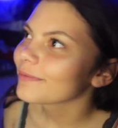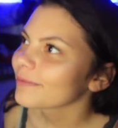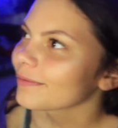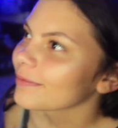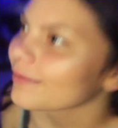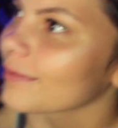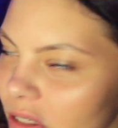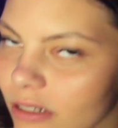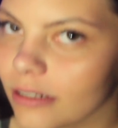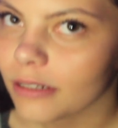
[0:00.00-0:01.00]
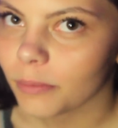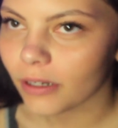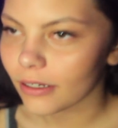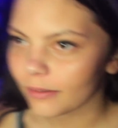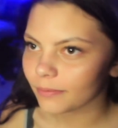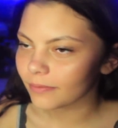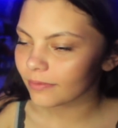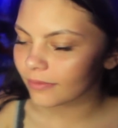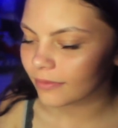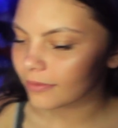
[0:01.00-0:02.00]
you do yours. Say
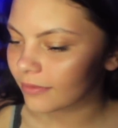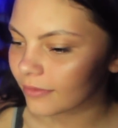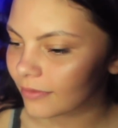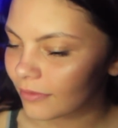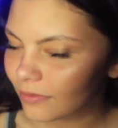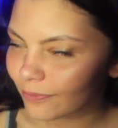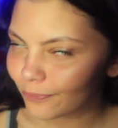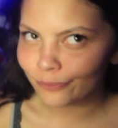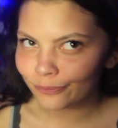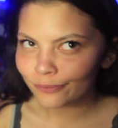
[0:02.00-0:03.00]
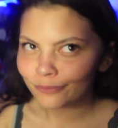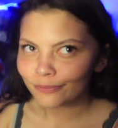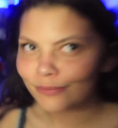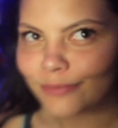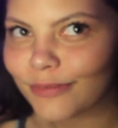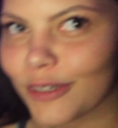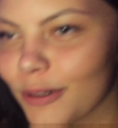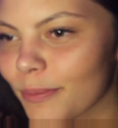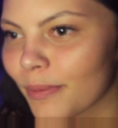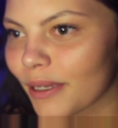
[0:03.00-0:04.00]
breakfast time.
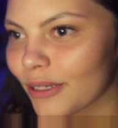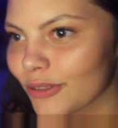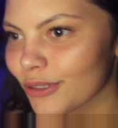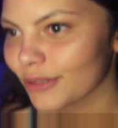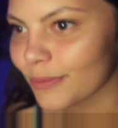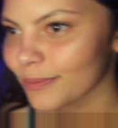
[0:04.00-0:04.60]
You're a bitch.